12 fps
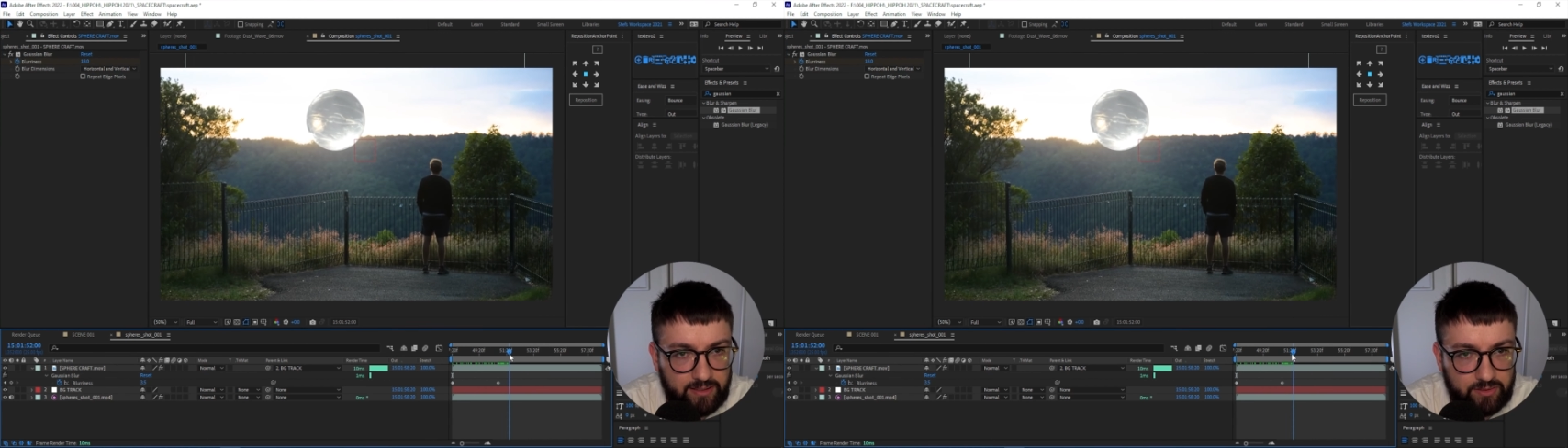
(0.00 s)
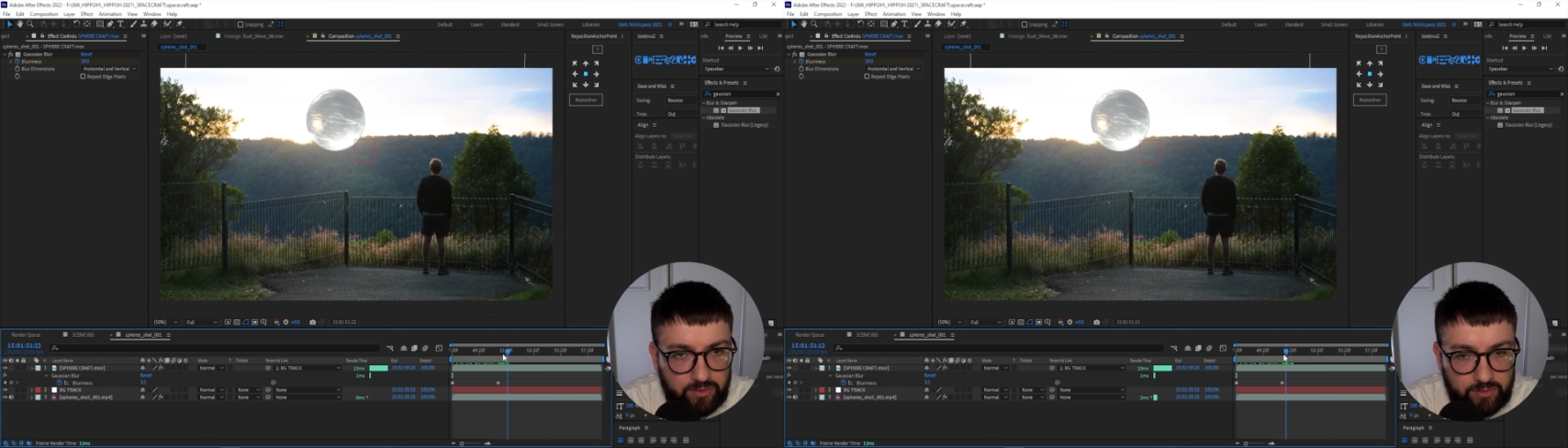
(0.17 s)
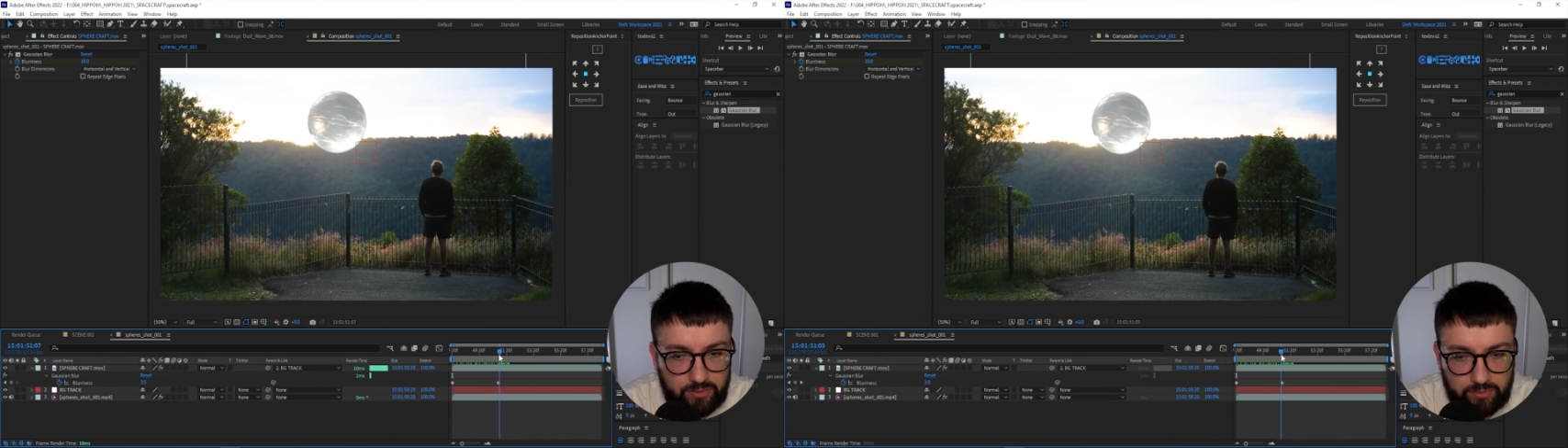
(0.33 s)

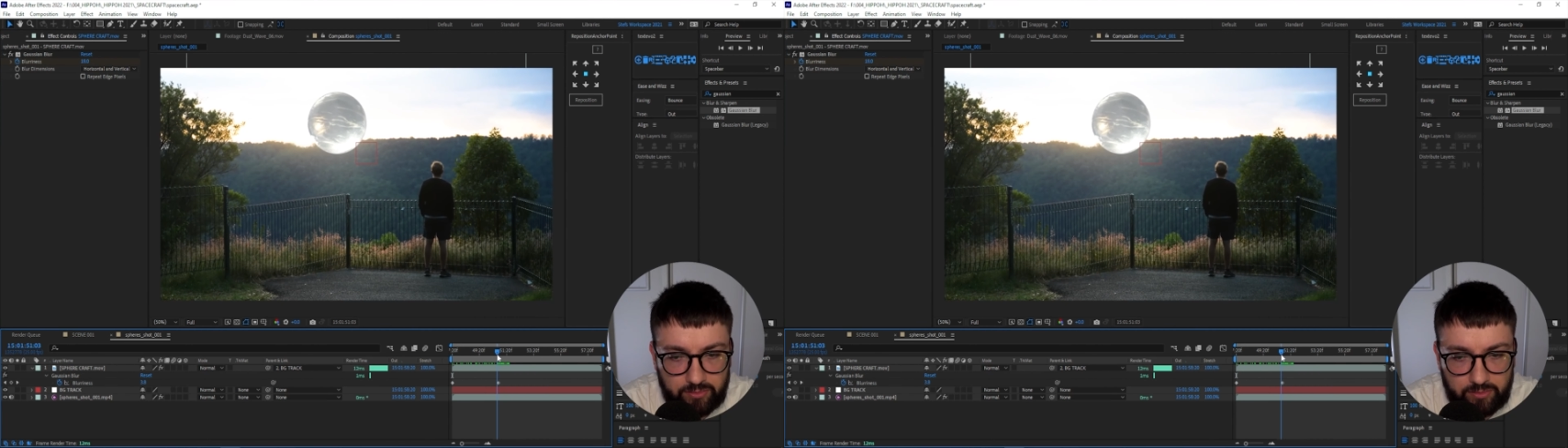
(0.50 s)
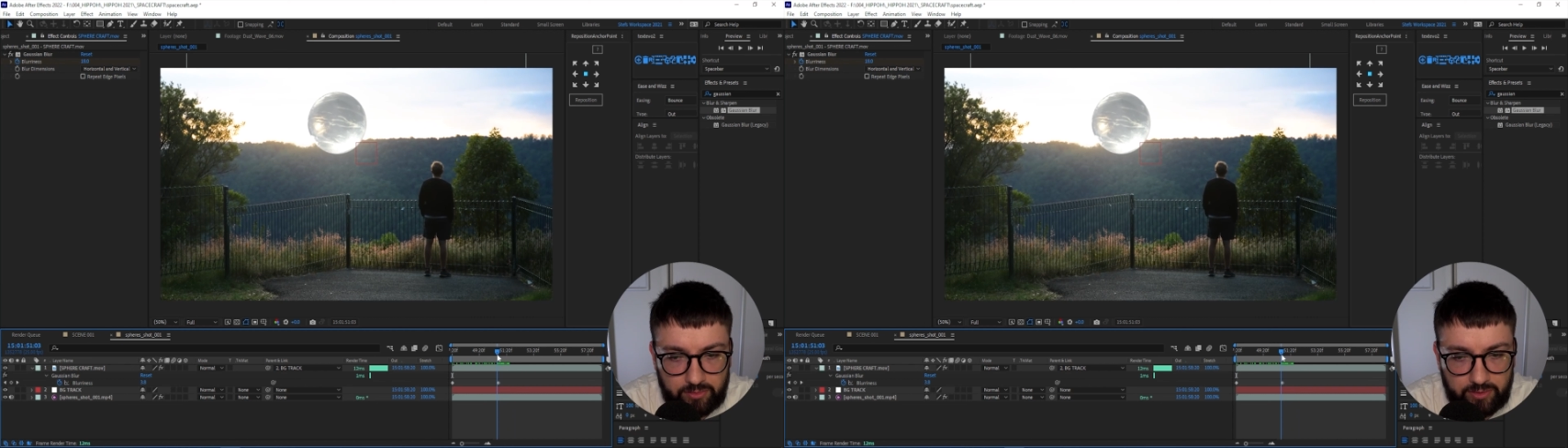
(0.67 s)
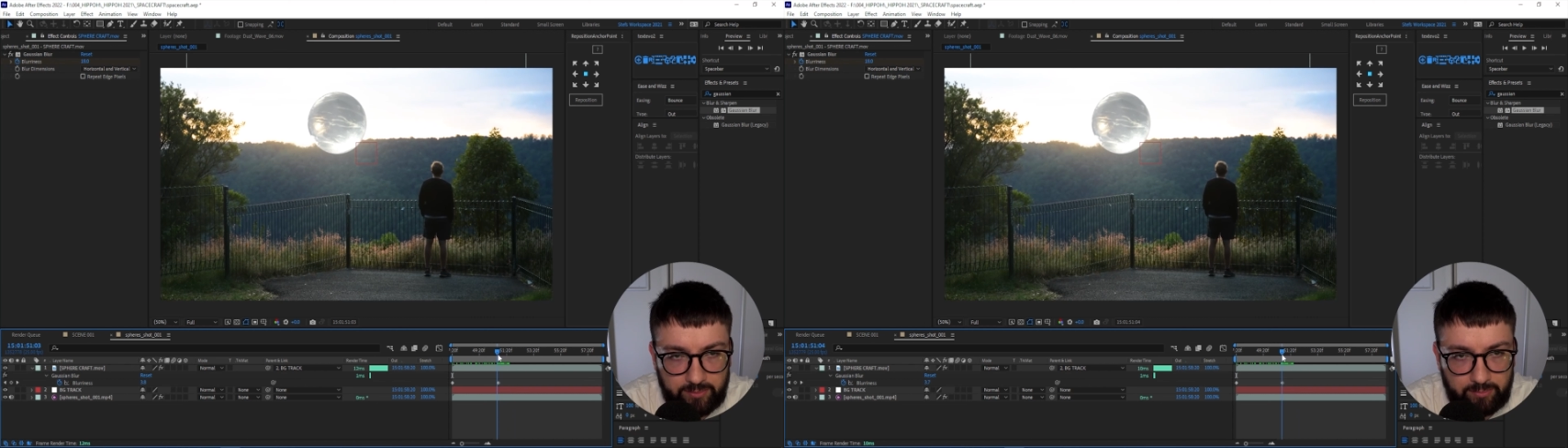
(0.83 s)
to
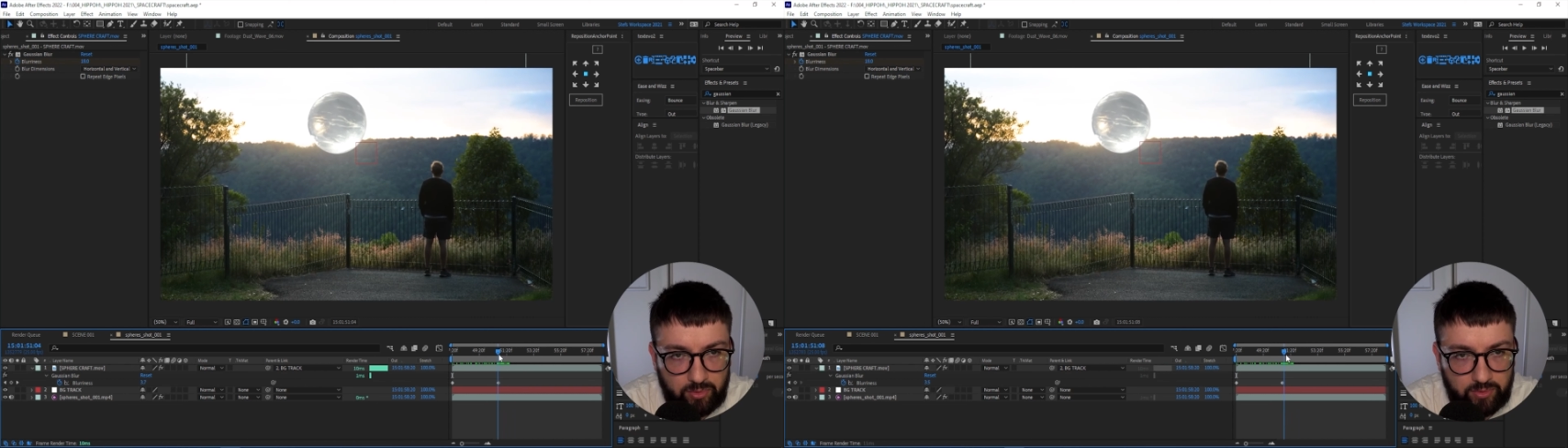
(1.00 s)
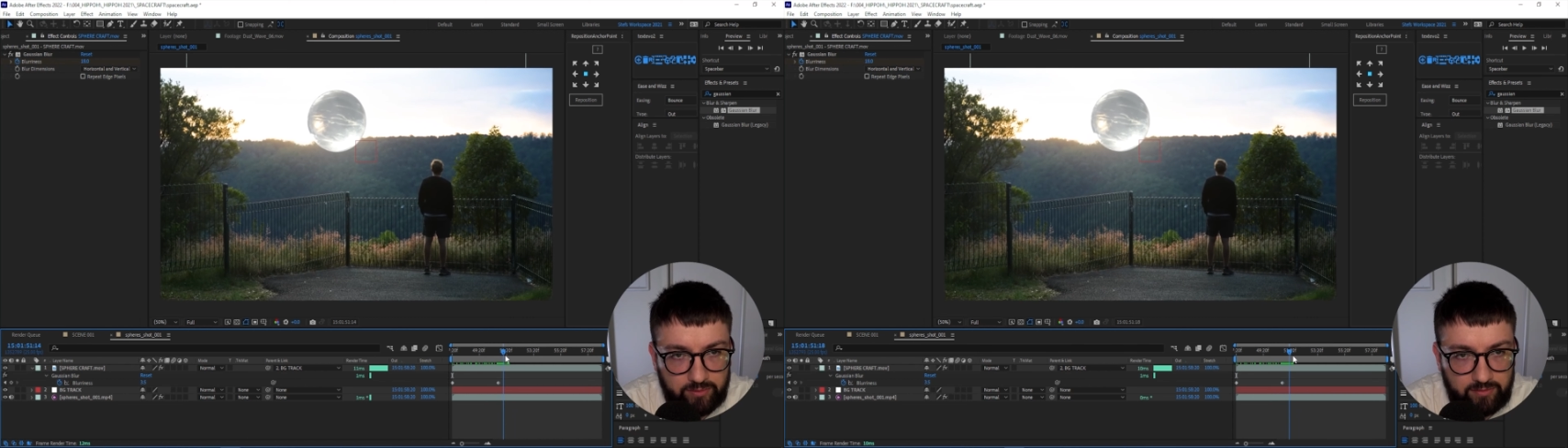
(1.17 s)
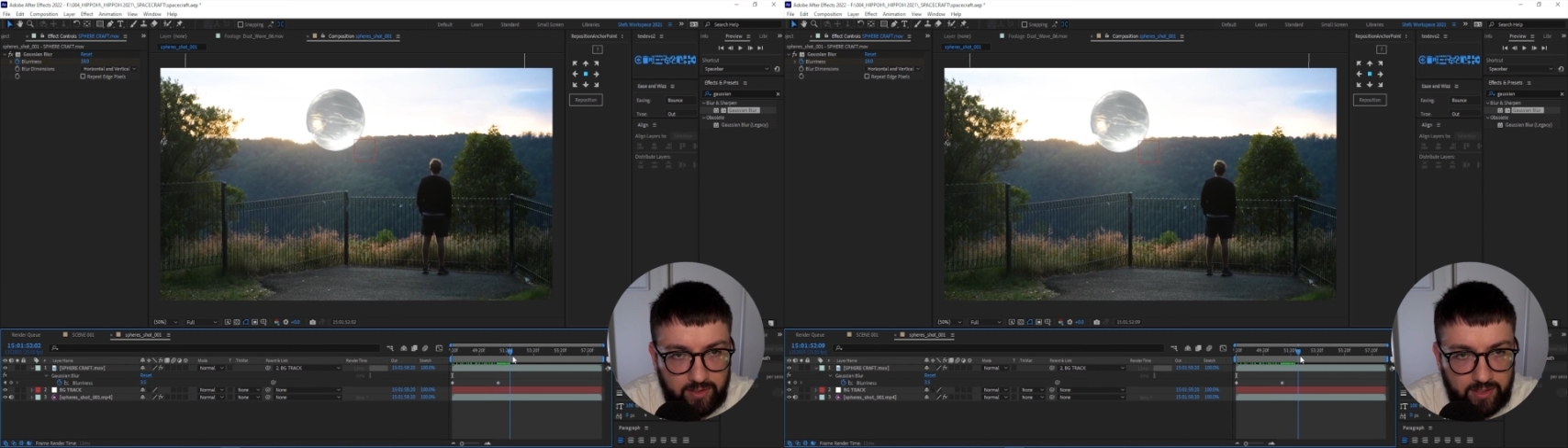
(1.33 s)

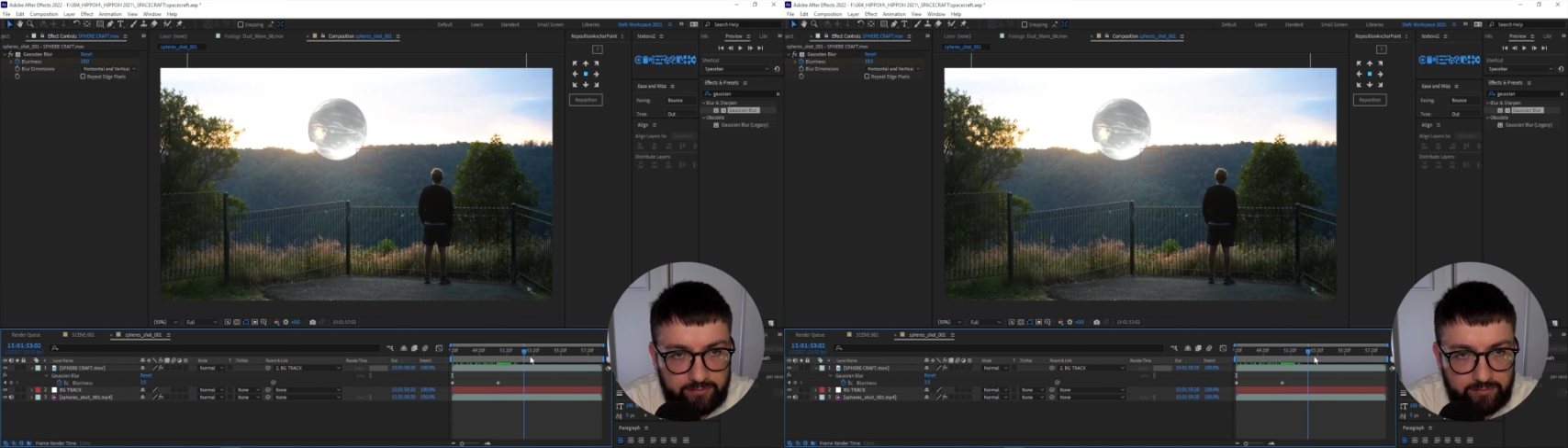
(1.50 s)
3.5.